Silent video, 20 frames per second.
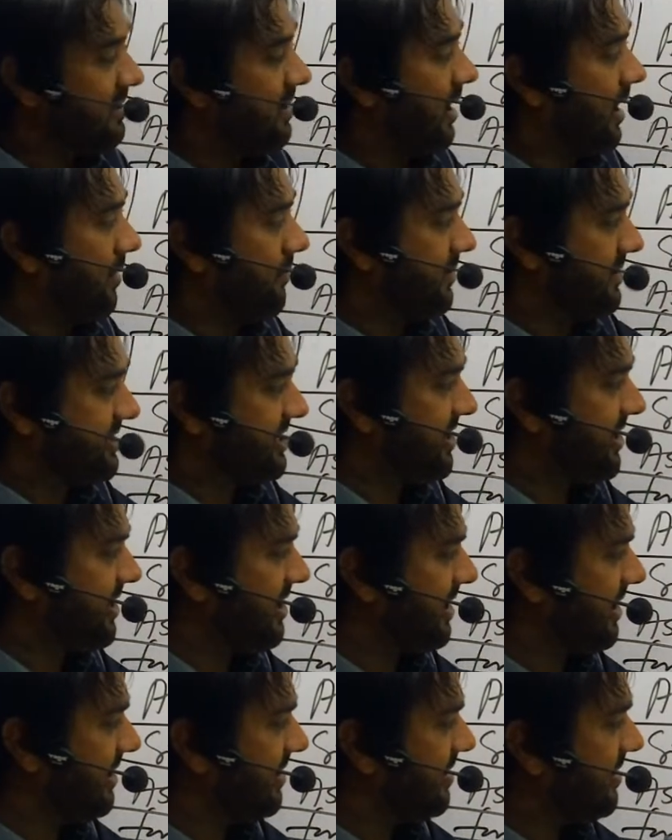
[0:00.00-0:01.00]
a
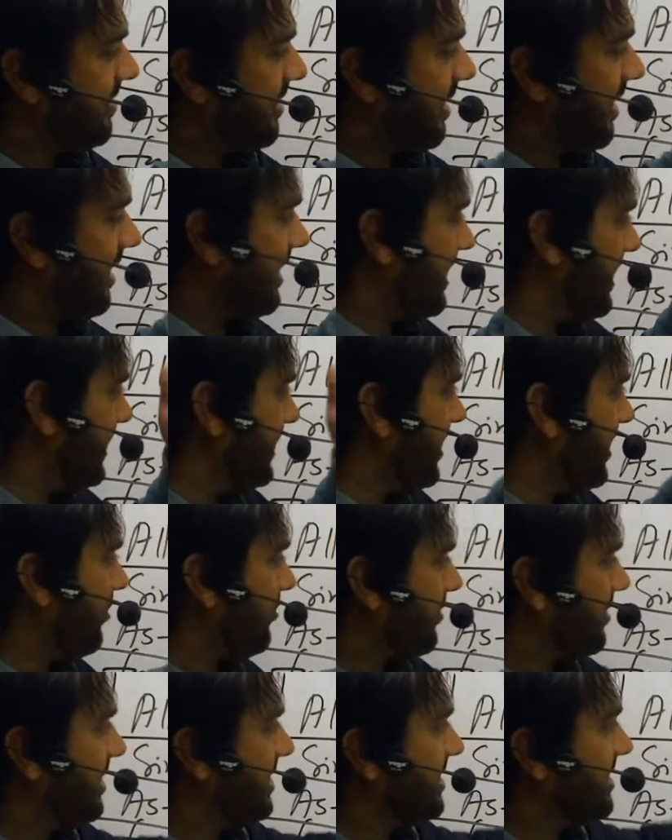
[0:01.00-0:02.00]
material, a
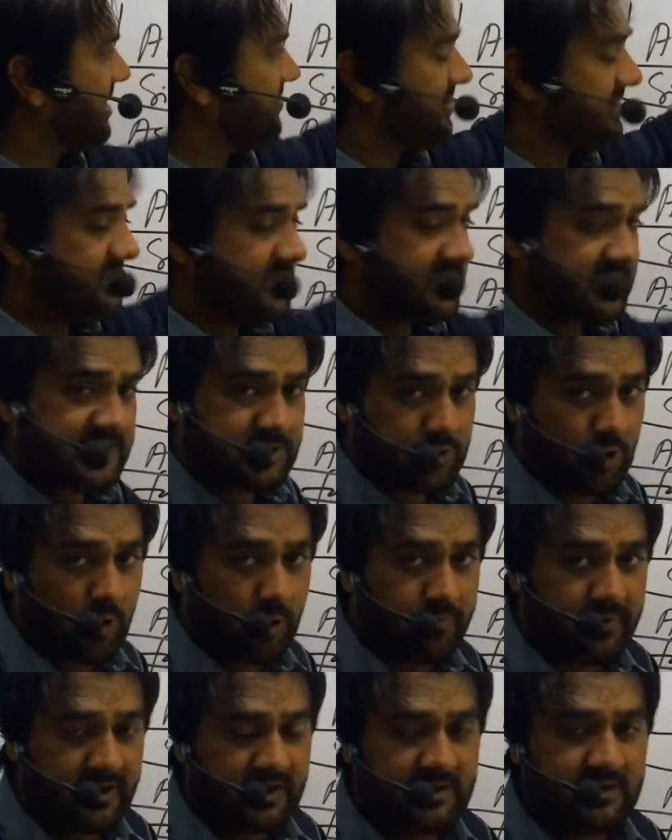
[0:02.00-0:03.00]
handout related with this
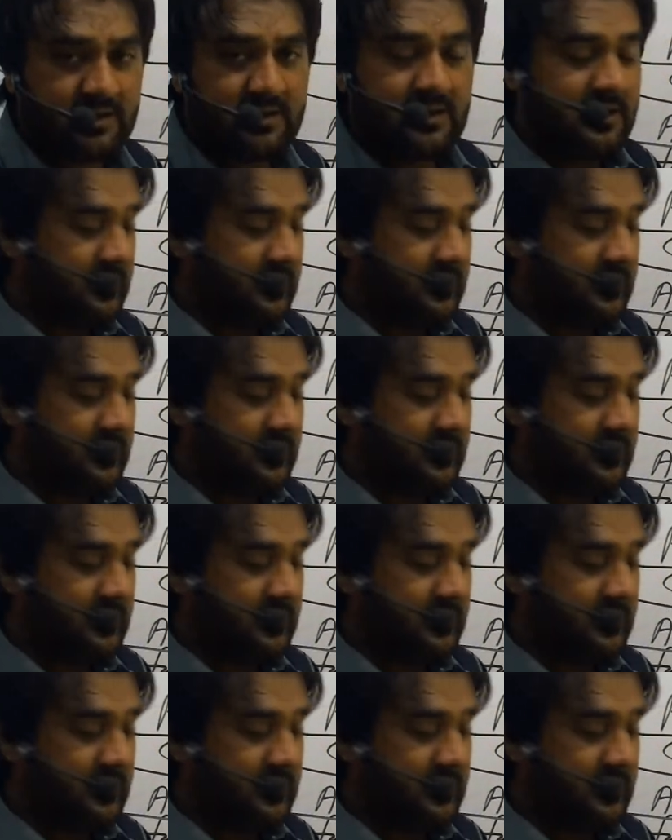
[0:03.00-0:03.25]
topic